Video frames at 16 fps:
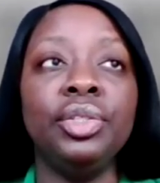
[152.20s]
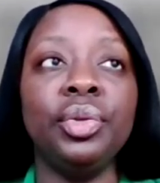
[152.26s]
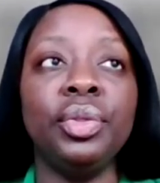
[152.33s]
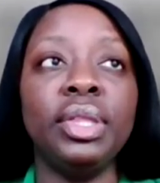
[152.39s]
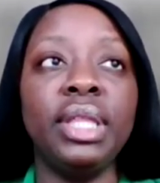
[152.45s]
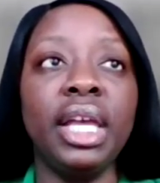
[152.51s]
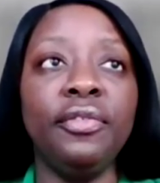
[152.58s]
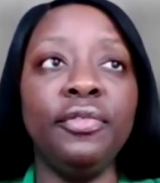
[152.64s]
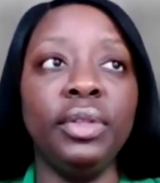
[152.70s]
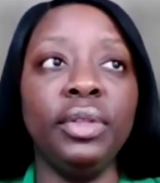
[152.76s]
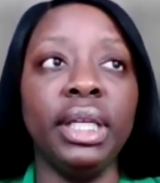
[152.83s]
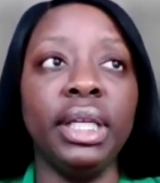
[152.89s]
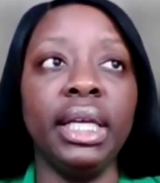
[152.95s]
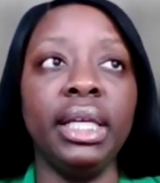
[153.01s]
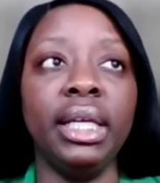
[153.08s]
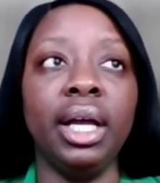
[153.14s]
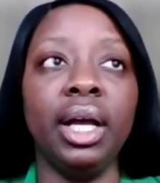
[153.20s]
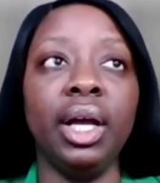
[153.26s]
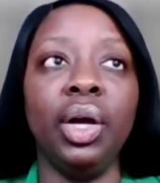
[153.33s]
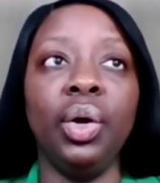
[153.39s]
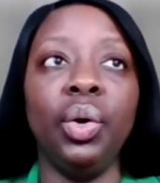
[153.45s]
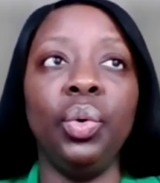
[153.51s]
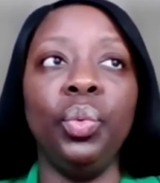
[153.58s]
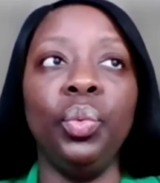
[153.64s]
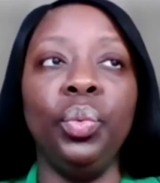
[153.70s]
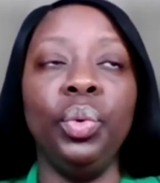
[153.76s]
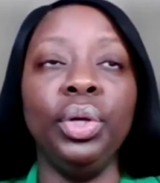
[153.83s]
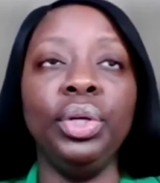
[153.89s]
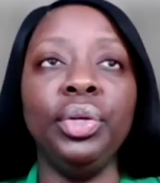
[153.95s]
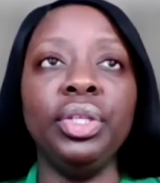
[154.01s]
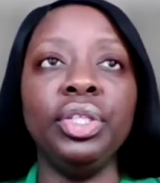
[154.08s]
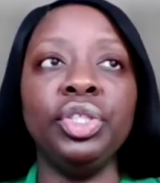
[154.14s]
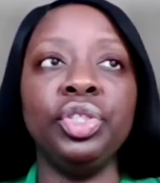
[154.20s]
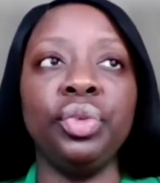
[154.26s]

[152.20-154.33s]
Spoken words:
So thankfully, what are the